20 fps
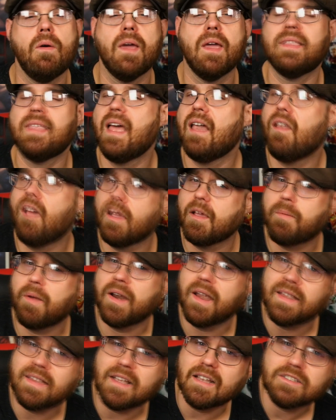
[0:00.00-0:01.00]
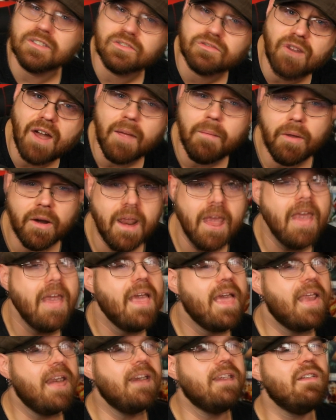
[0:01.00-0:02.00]
Hit that like button. Hit that subscribe button.
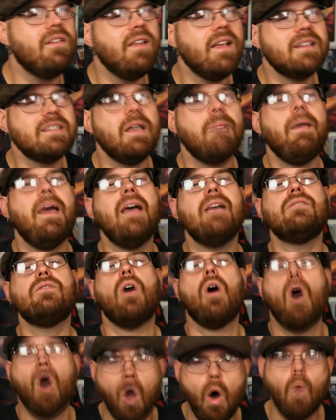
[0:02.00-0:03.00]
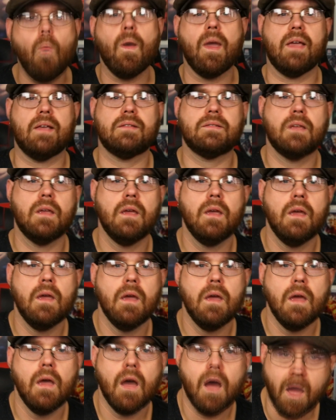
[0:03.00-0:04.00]
And until next time, as always,
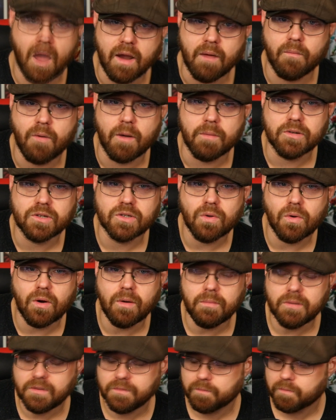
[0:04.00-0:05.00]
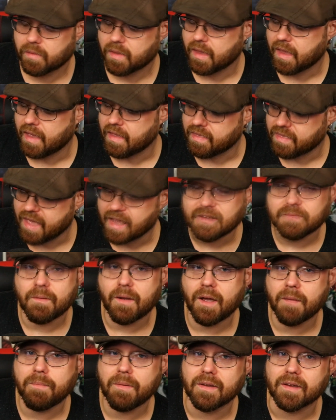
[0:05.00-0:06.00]
I am Robert Storms, and that's
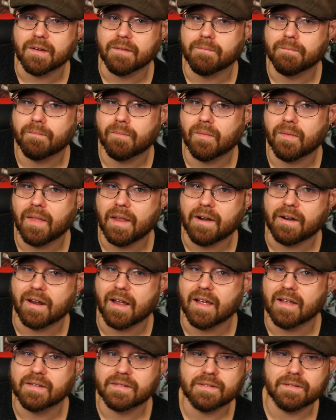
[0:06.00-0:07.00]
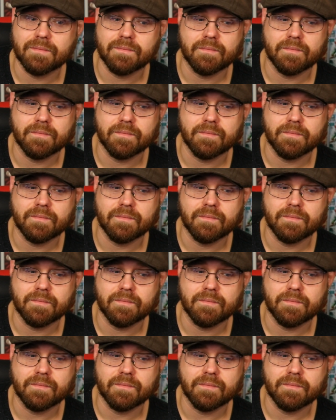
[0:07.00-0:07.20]
my opinion. Later, guys.